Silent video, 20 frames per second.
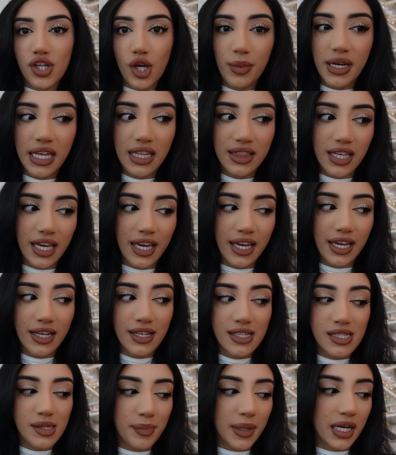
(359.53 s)
many
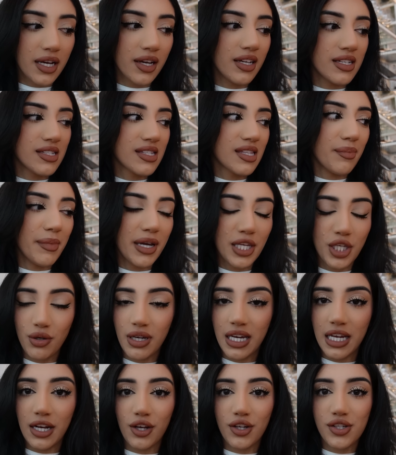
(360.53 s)
things because the menu
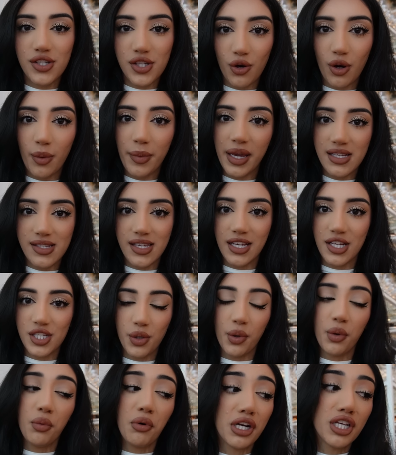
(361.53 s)
here looks so amazing. So
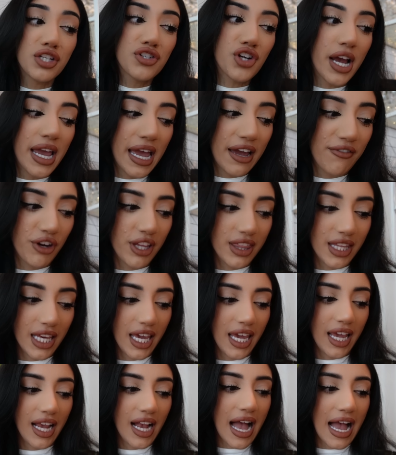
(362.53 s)
we want to try
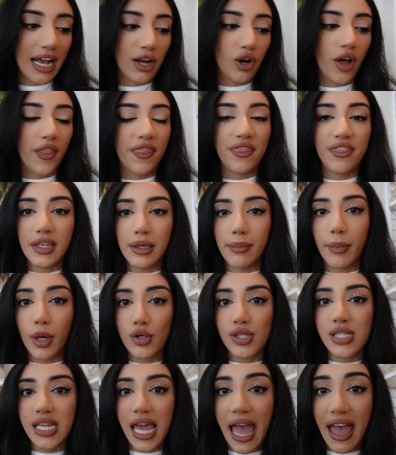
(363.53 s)
everything. I got the
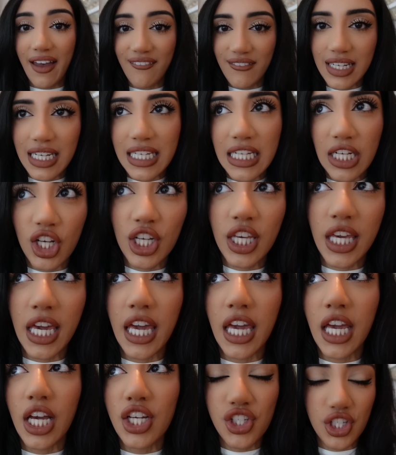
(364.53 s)
most heavenly
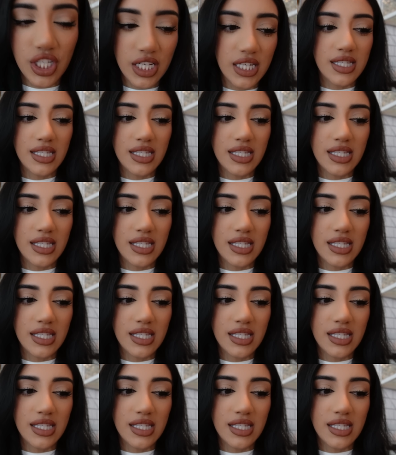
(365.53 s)
looking chia